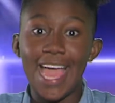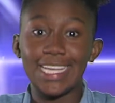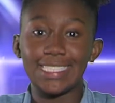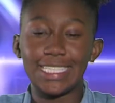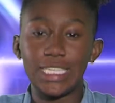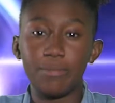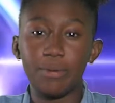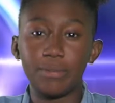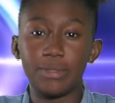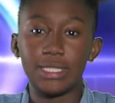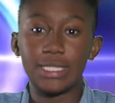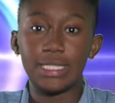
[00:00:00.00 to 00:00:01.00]
as
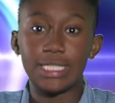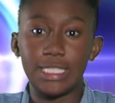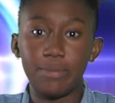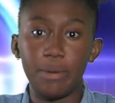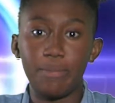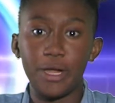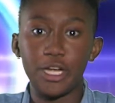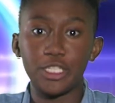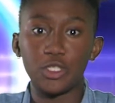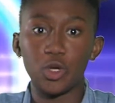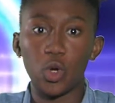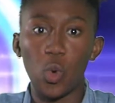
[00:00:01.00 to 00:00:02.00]
Disney prepares
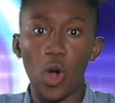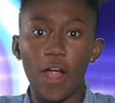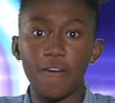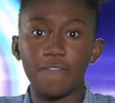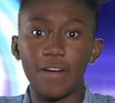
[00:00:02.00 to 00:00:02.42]
to acquire